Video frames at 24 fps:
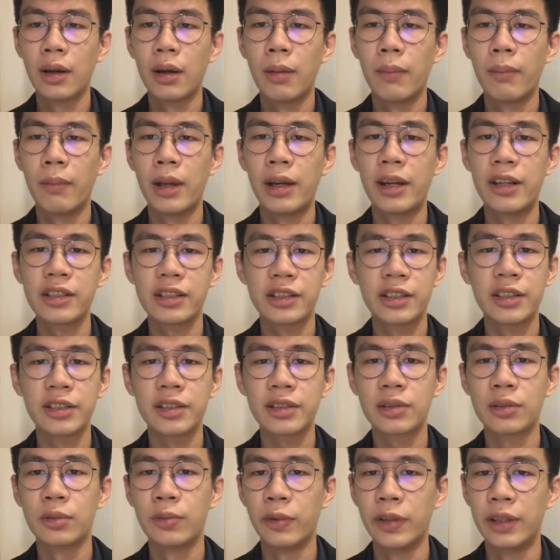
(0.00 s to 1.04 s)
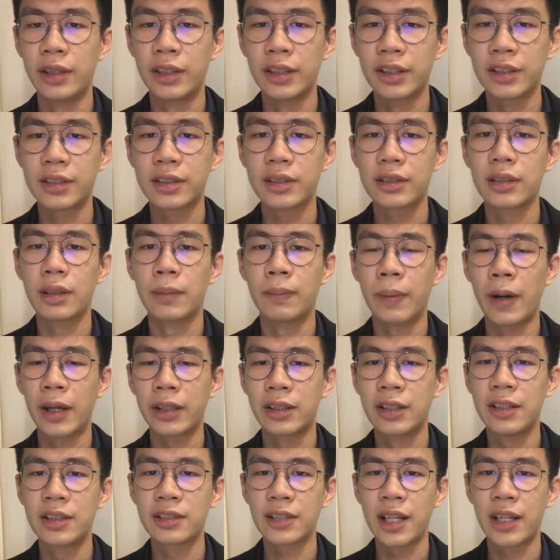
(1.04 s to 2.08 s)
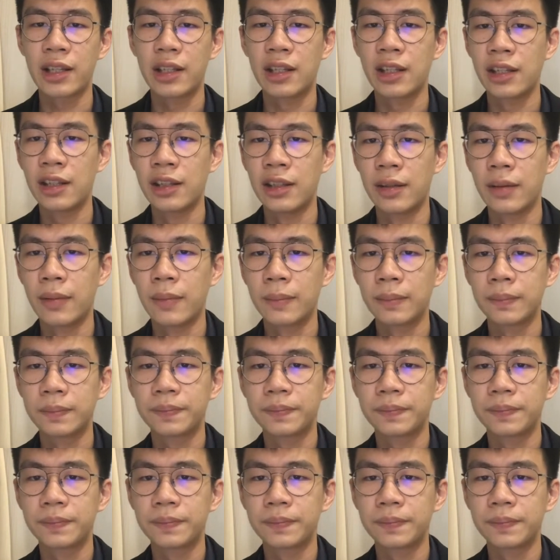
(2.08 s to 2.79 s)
manages to witness the parties signing it.